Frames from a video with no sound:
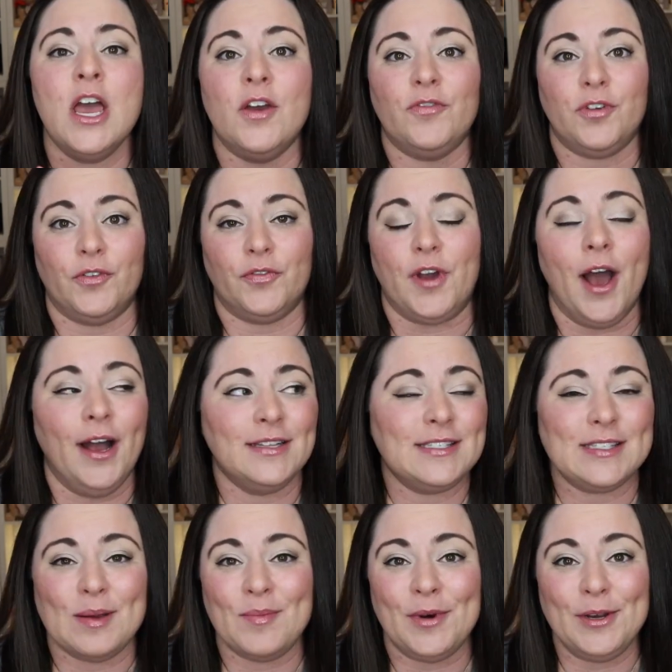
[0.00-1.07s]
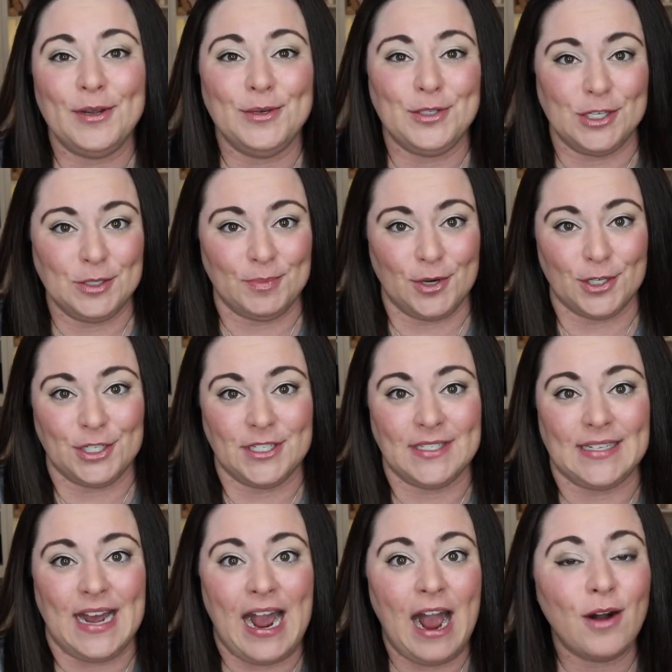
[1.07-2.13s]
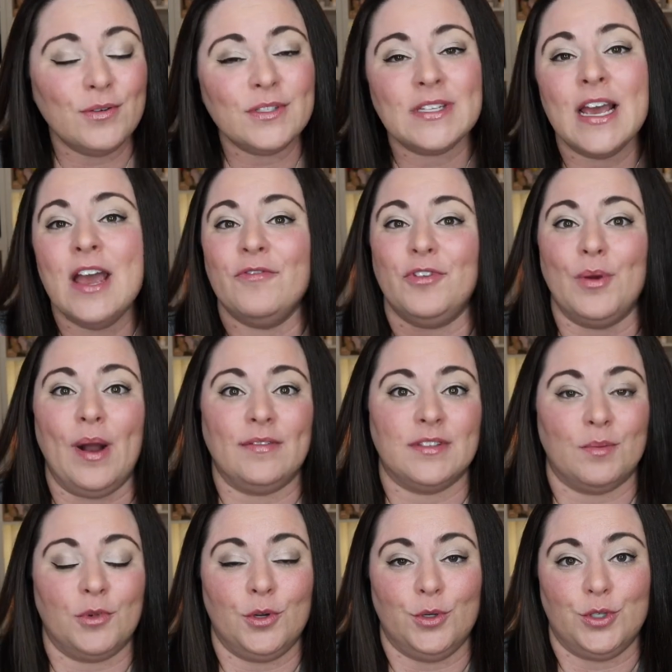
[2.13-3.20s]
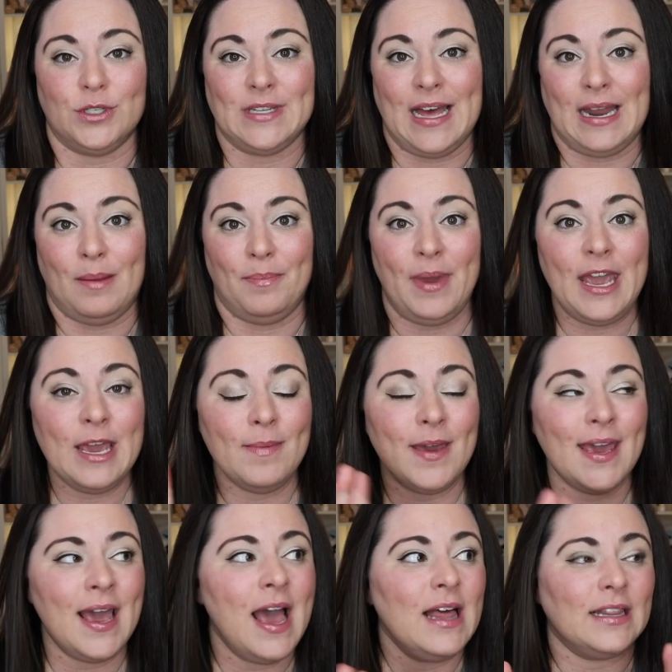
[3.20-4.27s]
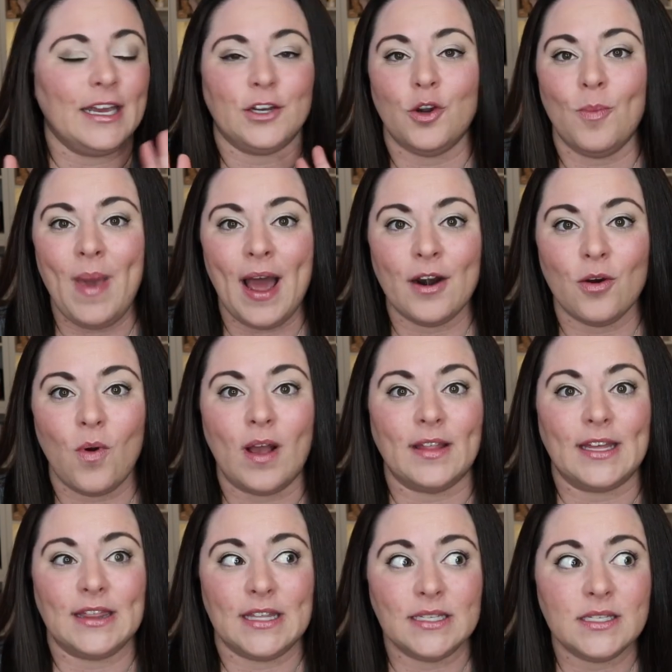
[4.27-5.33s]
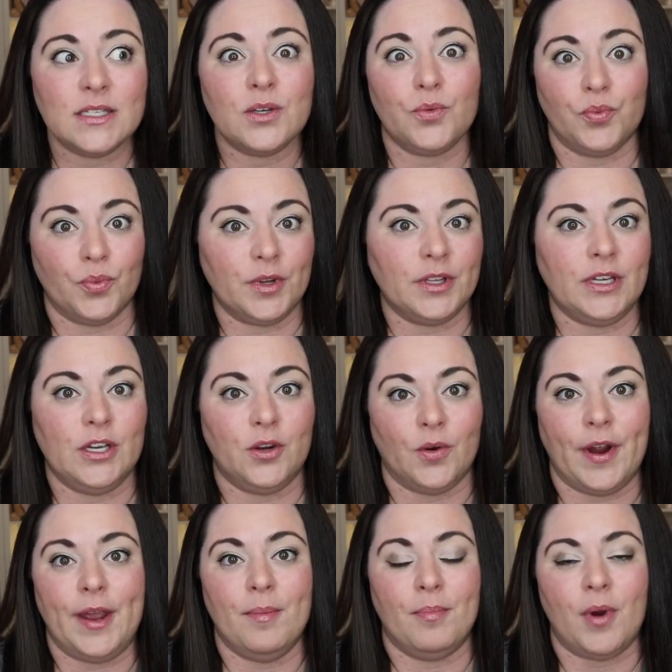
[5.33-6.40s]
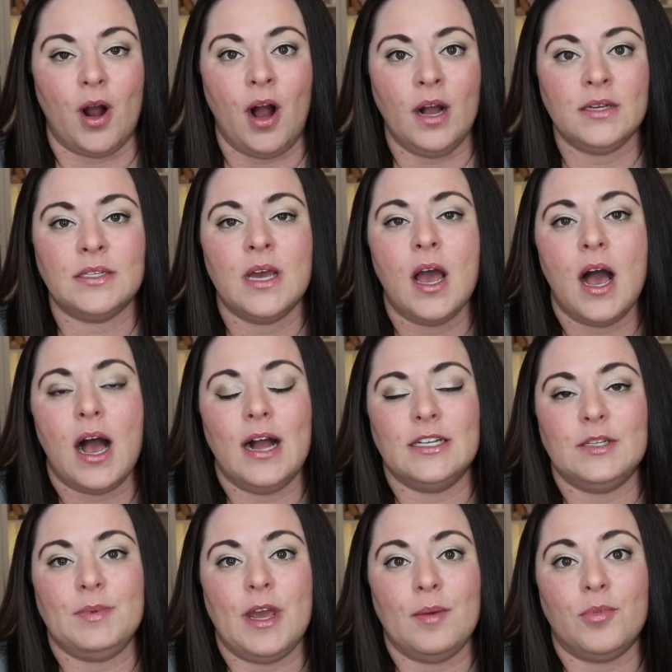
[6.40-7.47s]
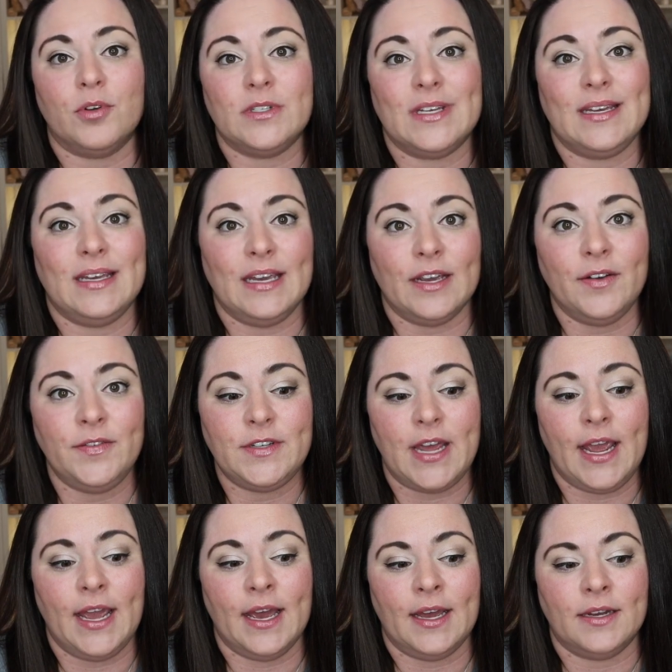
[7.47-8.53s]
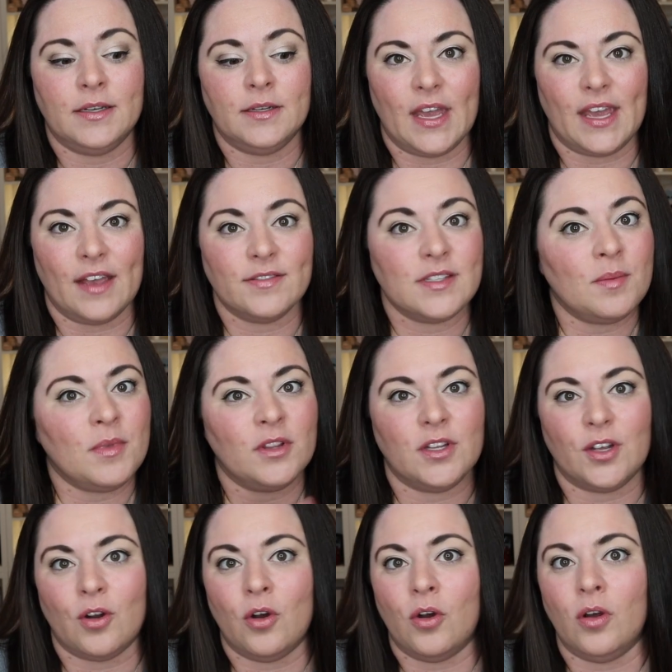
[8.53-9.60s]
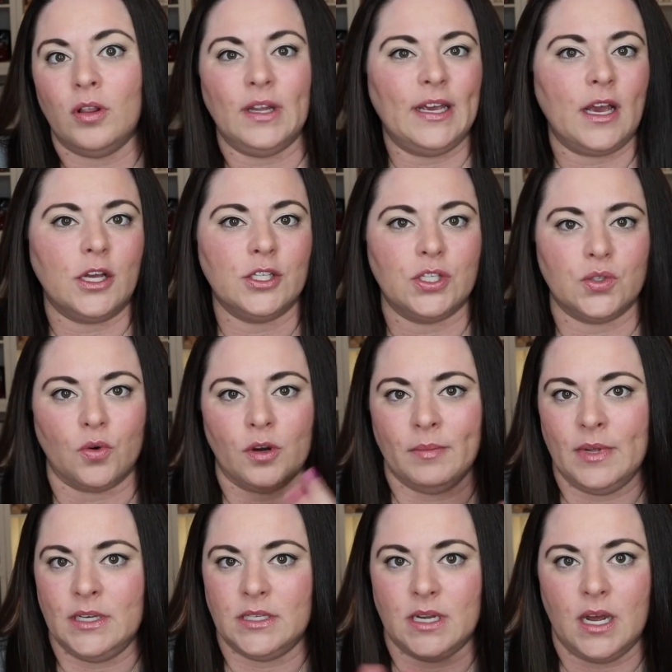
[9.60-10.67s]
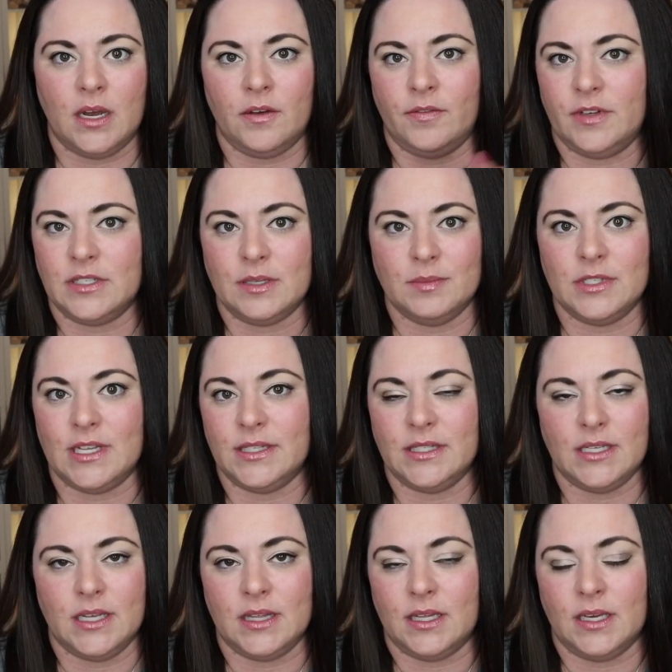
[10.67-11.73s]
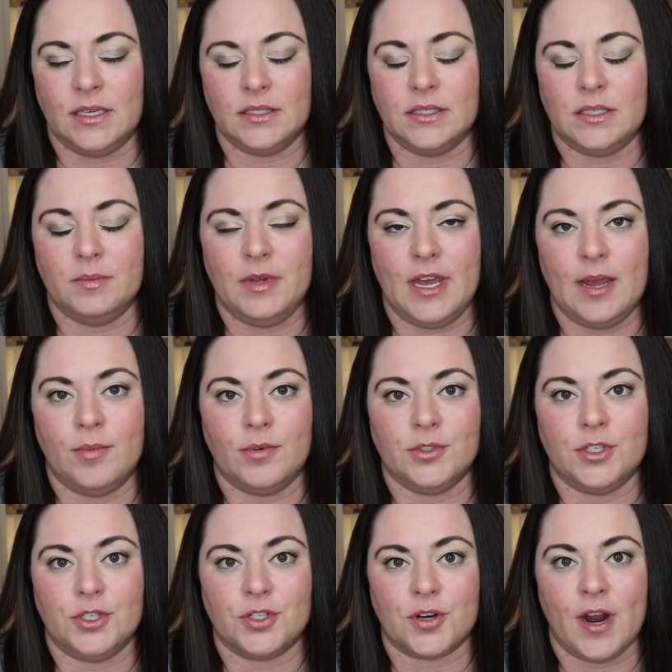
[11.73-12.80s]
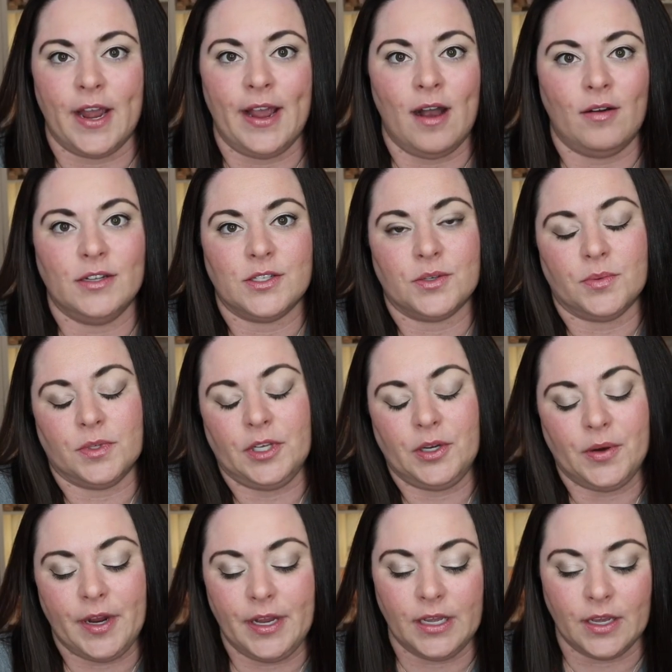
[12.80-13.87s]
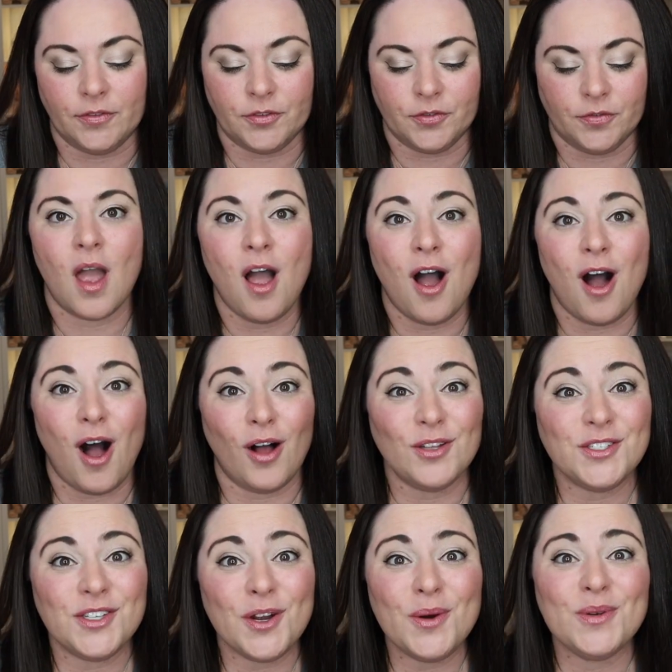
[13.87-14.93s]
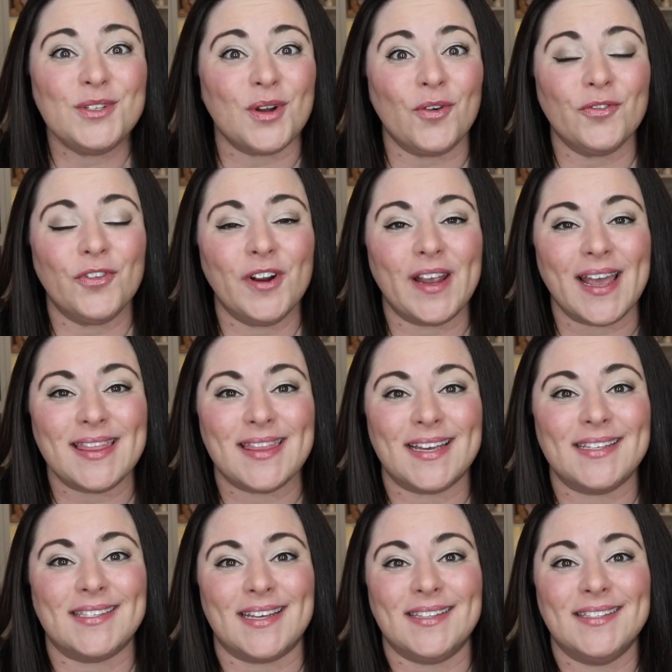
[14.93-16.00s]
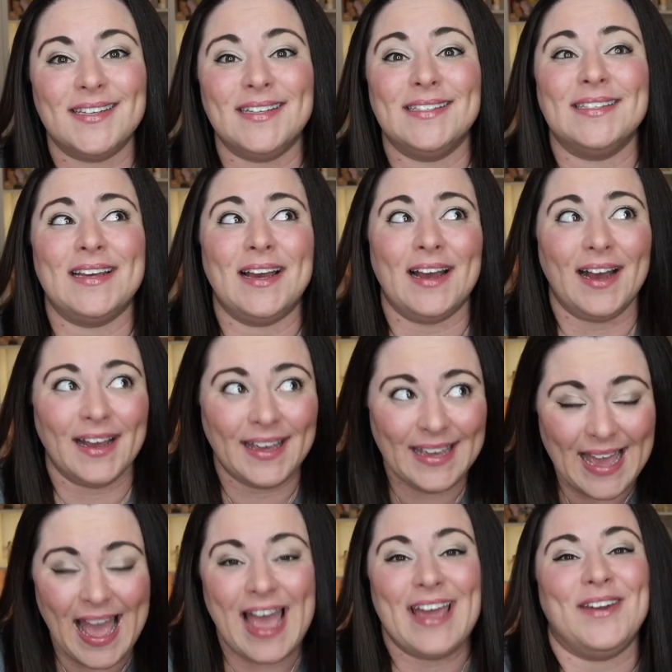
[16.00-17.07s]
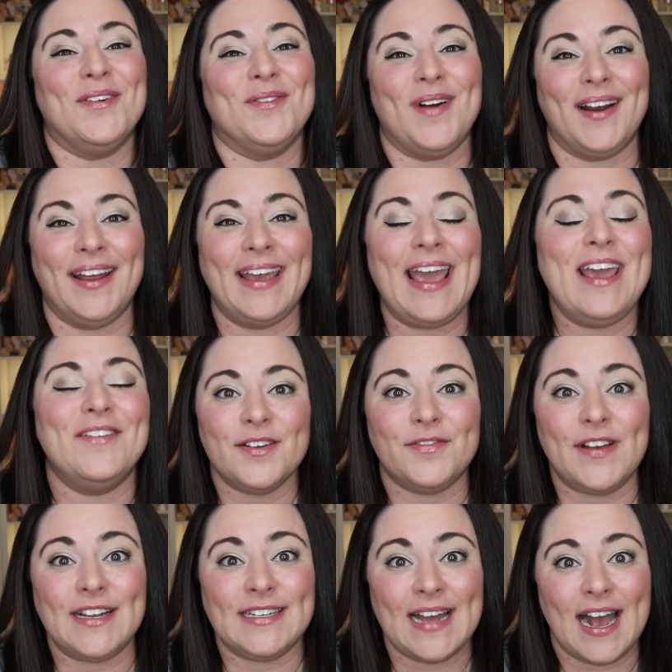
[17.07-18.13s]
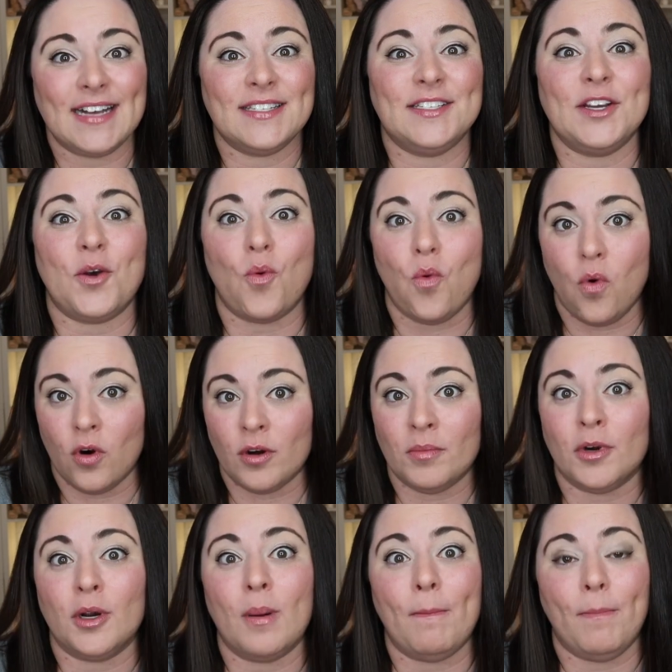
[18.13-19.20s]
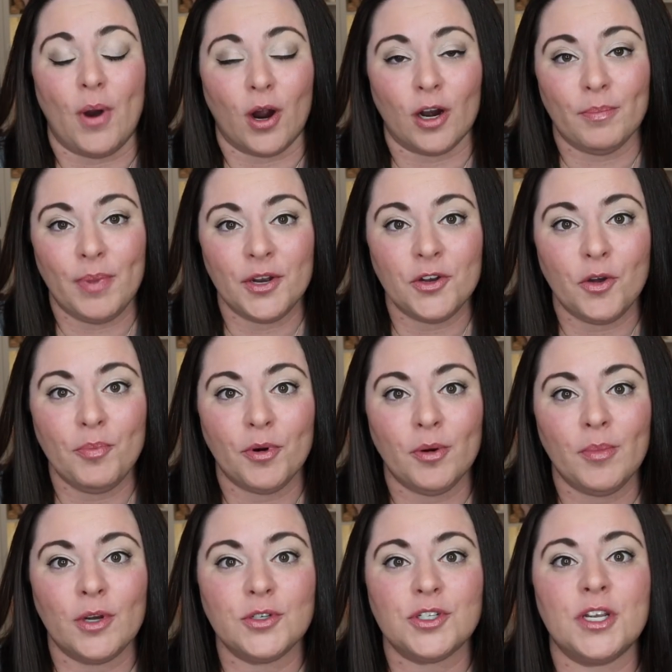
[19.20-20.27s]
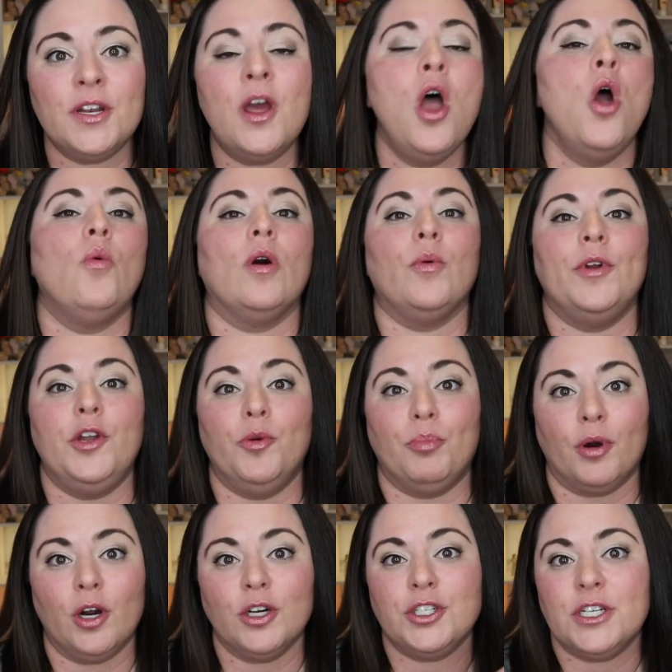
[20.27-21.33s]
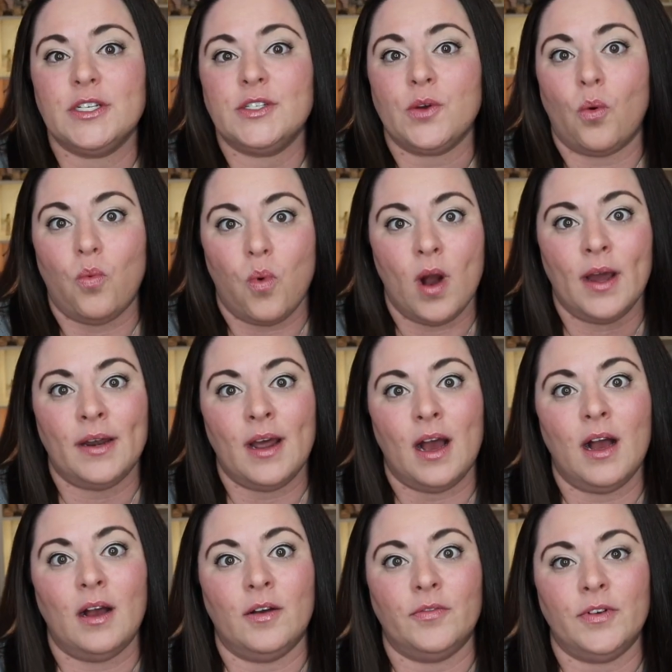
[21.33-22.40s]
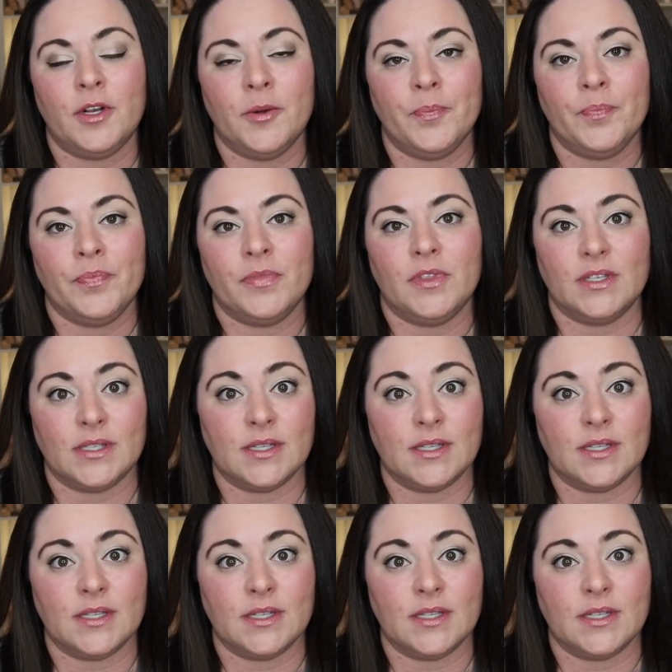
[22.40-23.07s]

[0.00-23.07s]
If you've got someone who just purchased a house, if you have someone who just had a baby, like no matter what, like this is a really great box uh, to be able to gift, and it gives them a little like assortment of some Scentsy things to be able to try out. It's a really great gift. Also, don't forget that Scentsy is again running a fantastic warmer bar bundle promotion, where when you purchase one of the